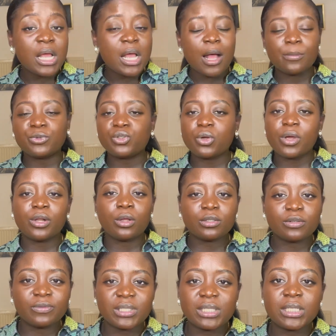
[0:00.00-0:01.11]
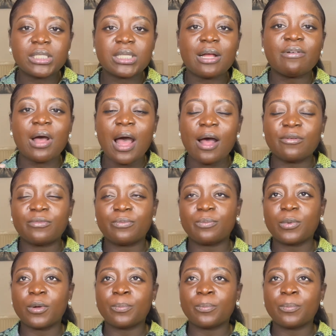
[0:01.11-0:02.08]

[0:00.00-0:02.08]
I'm sure a lot of these things have